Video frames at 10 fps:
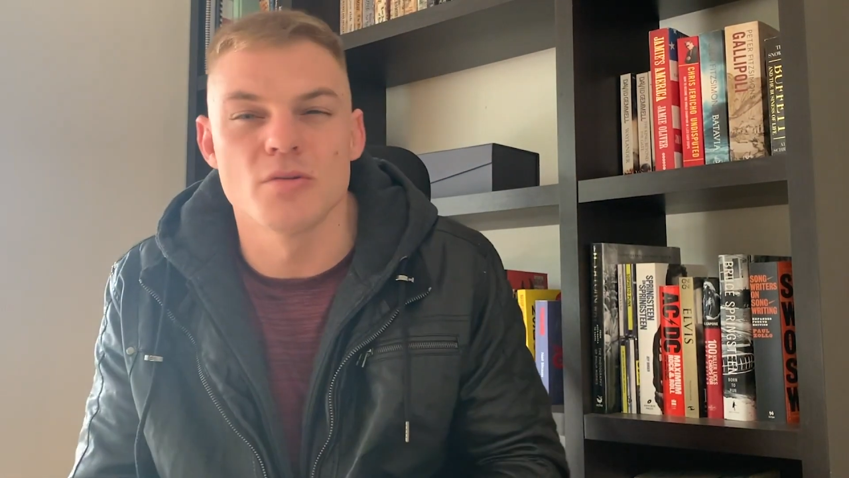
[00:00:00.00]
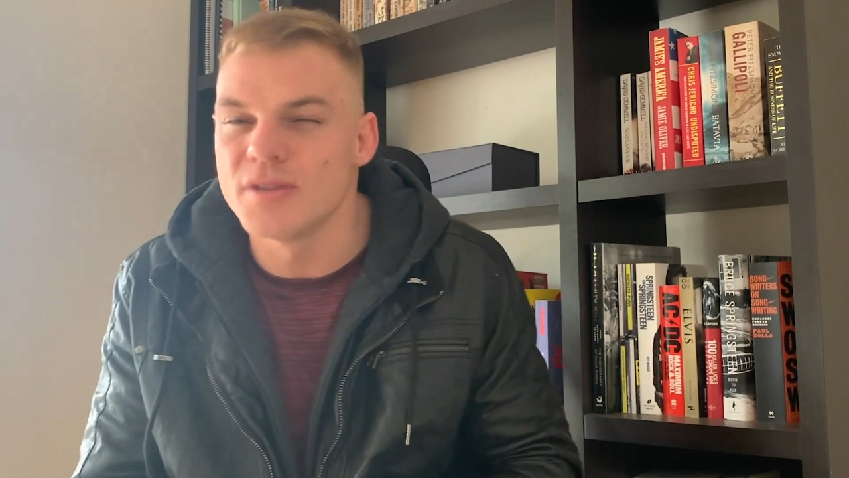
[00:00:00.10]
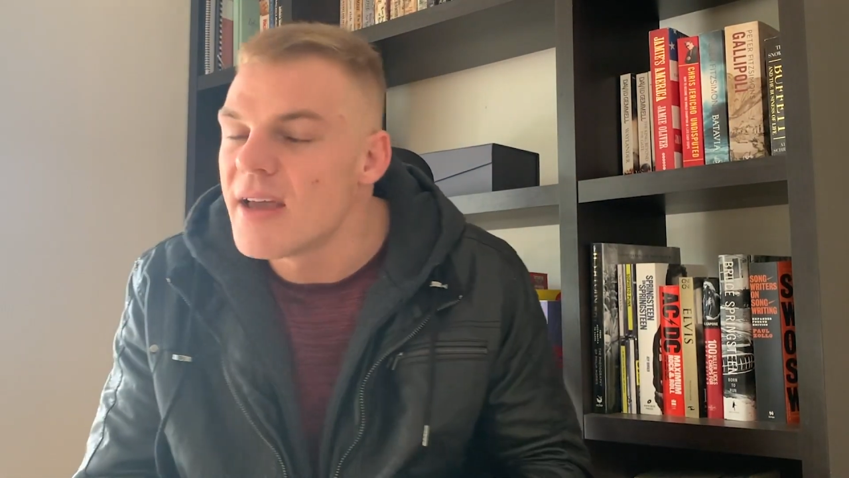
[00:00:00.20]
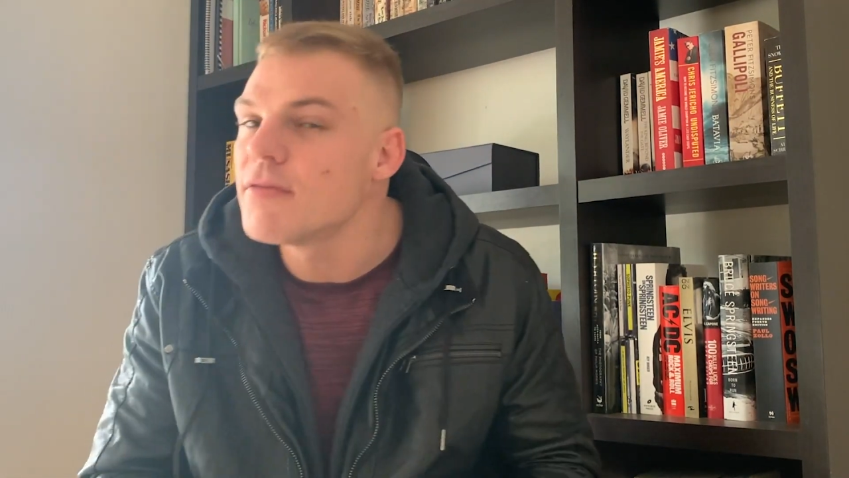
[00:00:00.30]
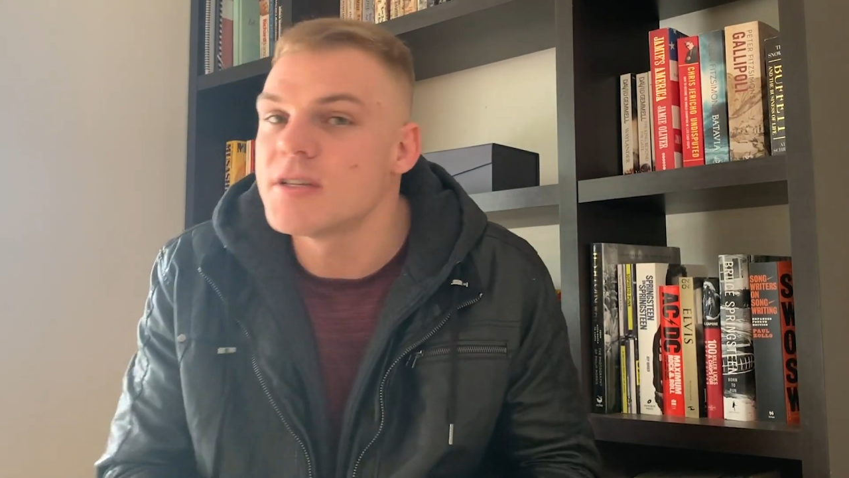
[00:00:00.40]
you'll
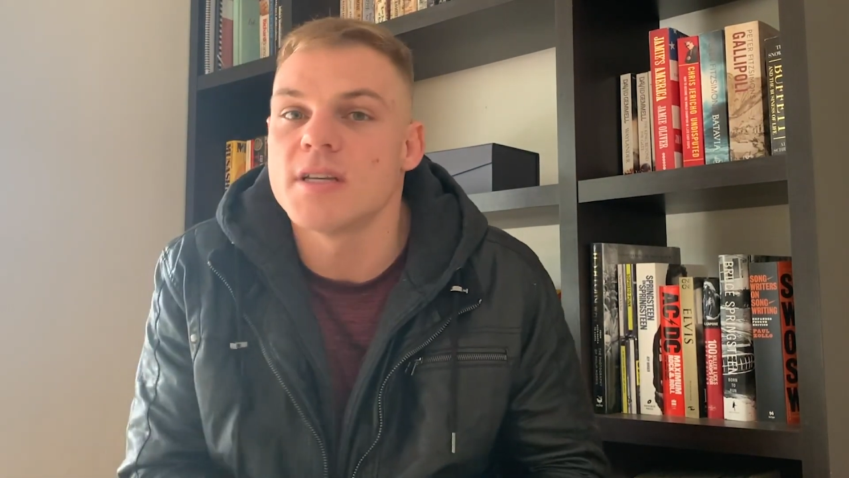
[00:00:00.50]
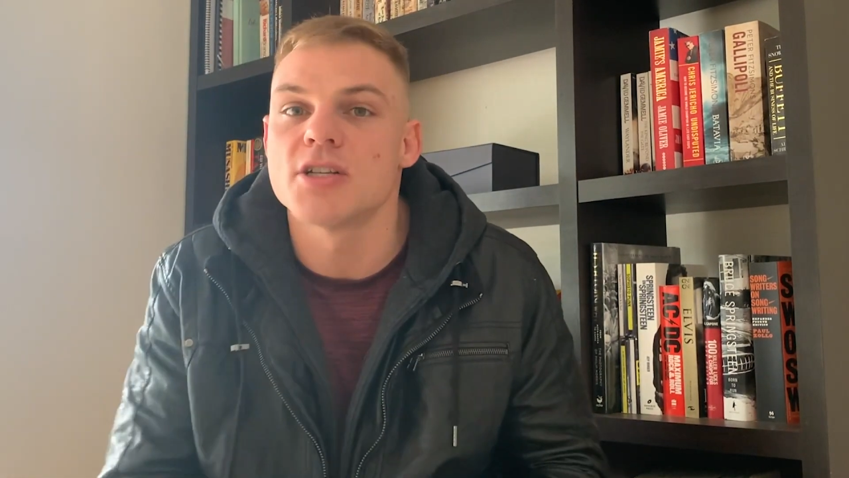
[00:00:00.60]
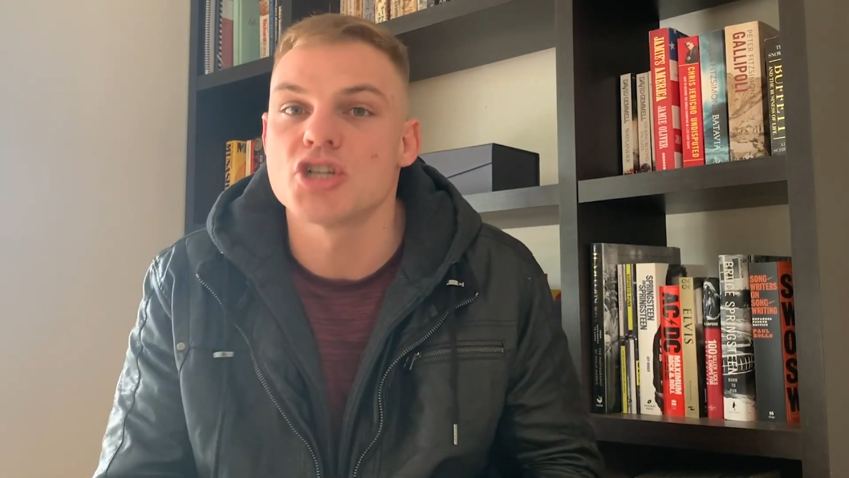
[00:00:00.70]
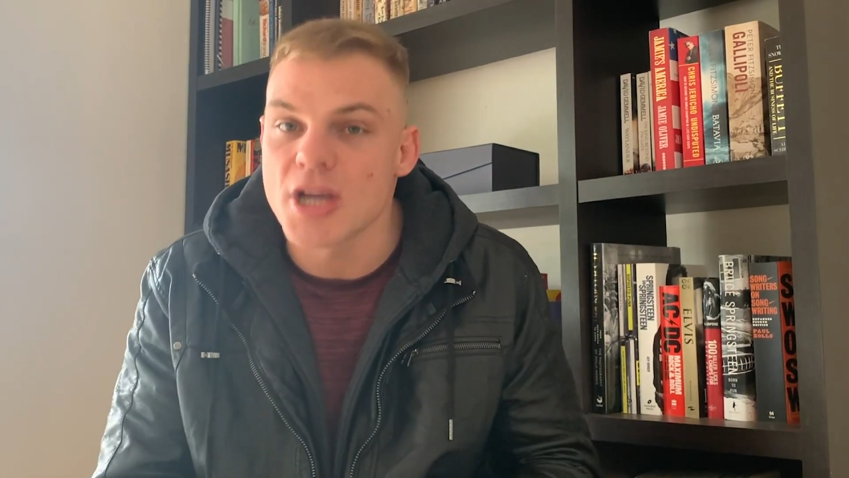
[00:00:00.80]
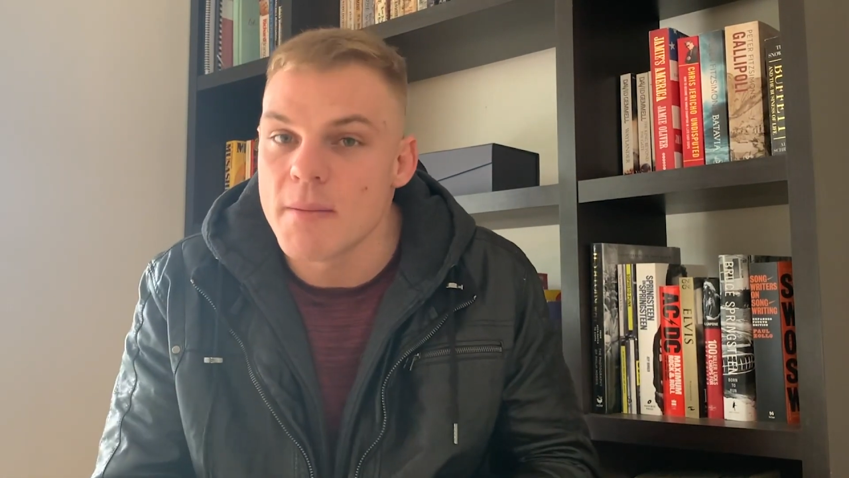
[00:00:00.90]
never see a
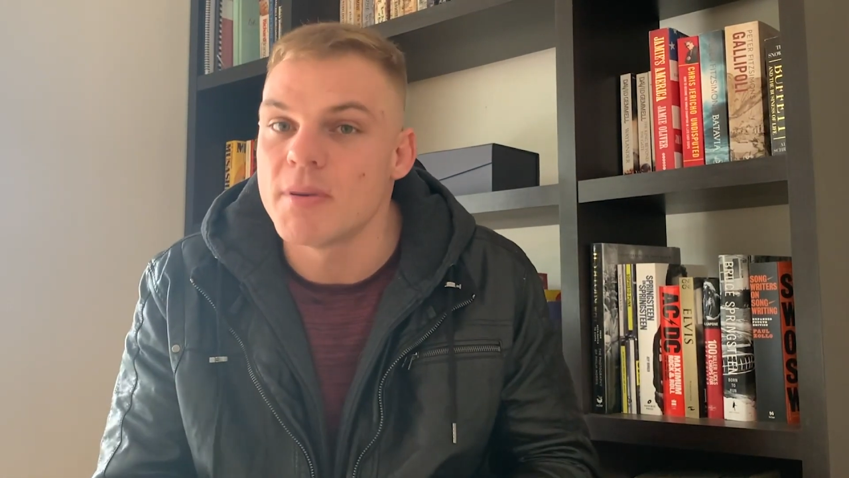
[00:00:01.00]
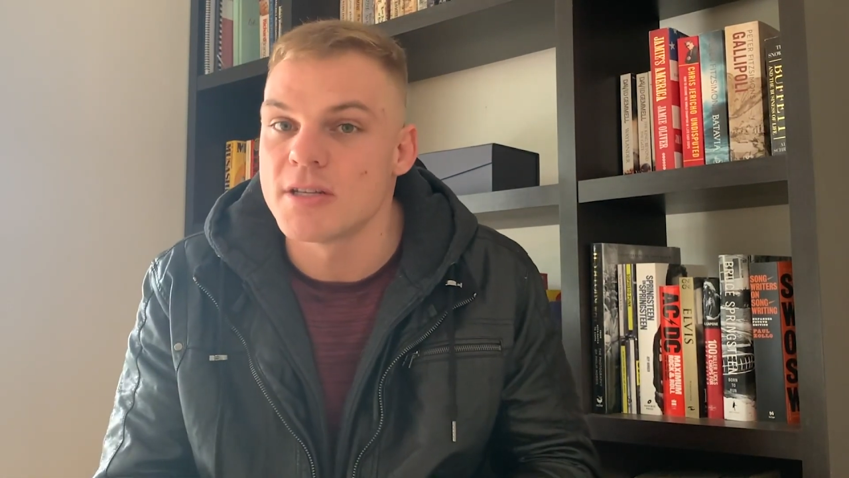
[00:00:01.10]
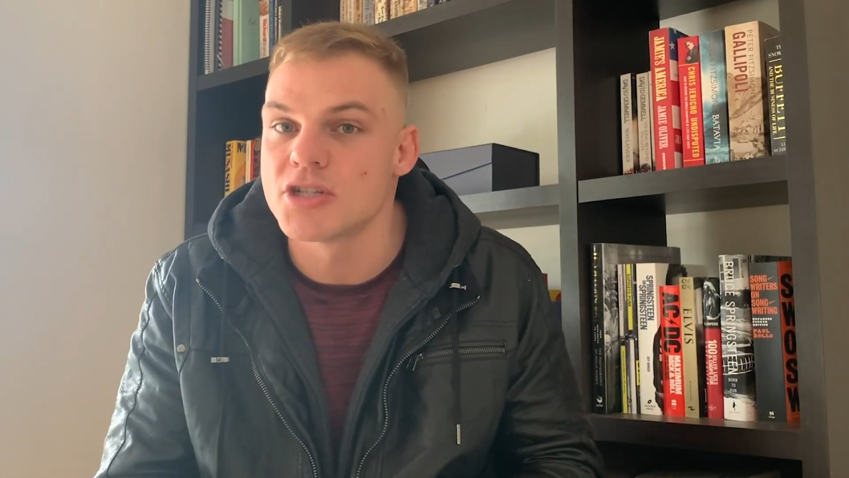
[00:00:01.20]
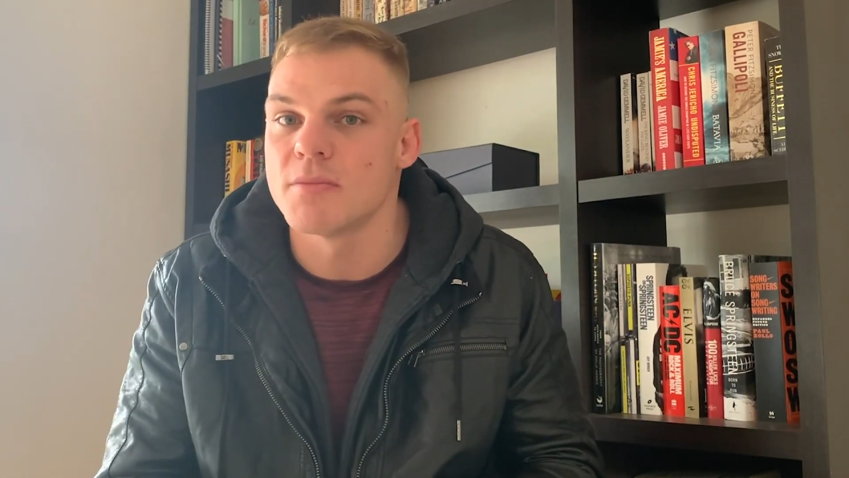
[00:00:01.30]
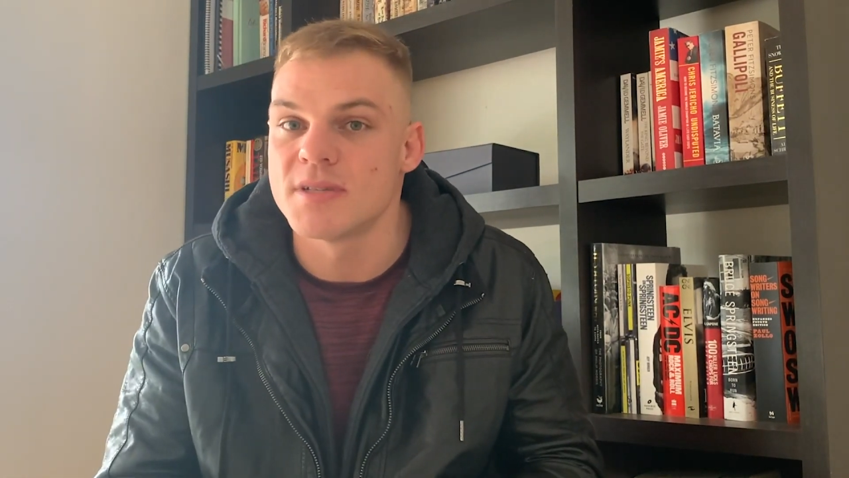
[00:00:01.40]

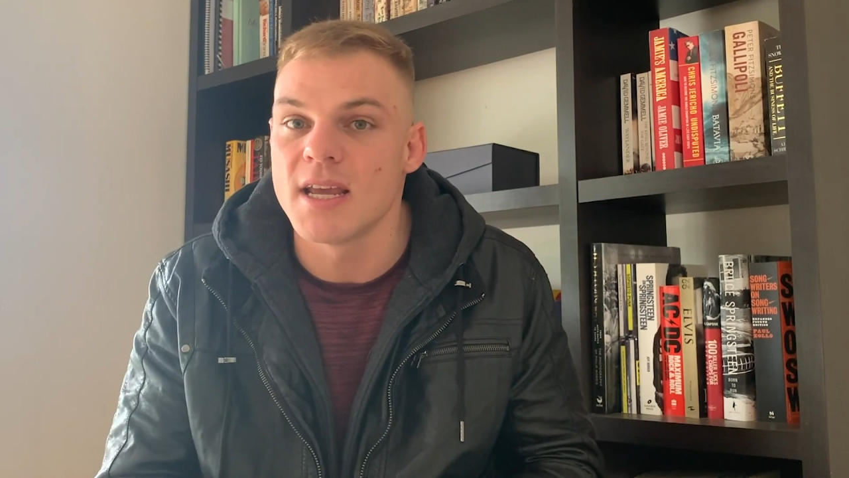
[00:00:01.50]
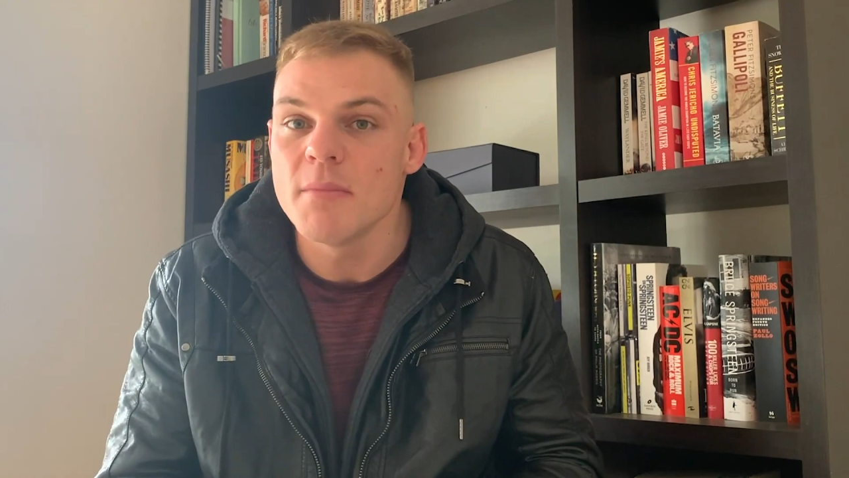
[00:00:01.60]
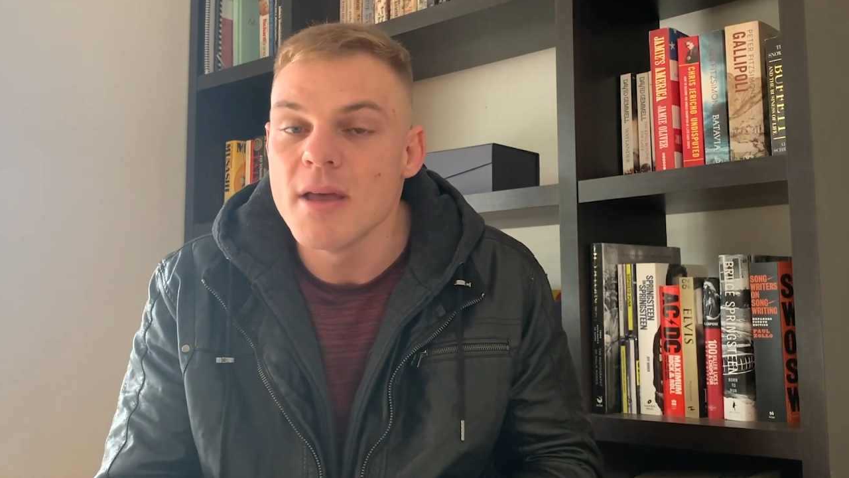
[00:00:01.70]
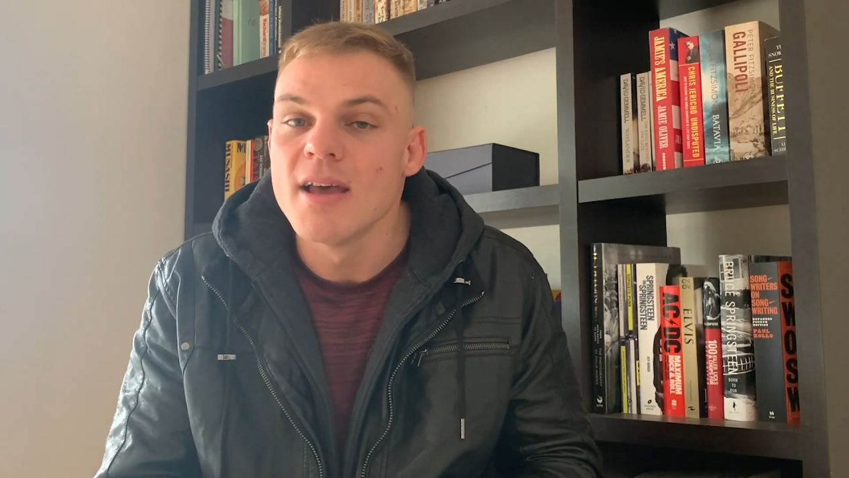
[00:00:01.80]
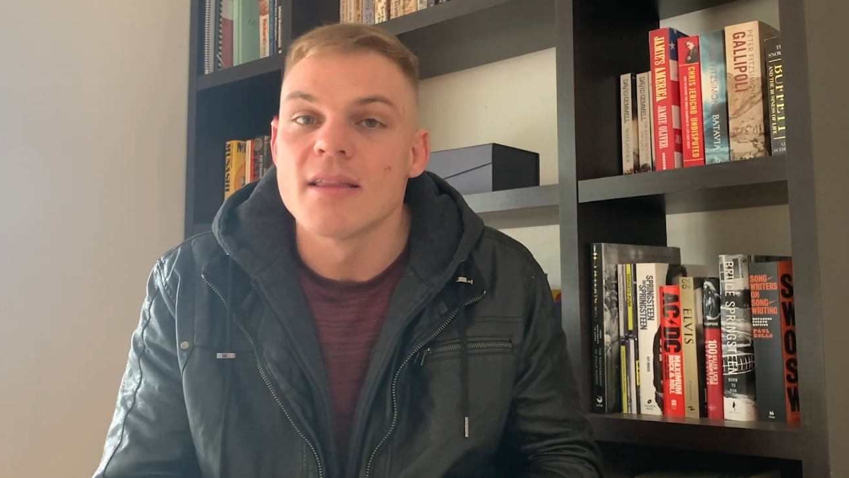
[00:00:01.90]
championship team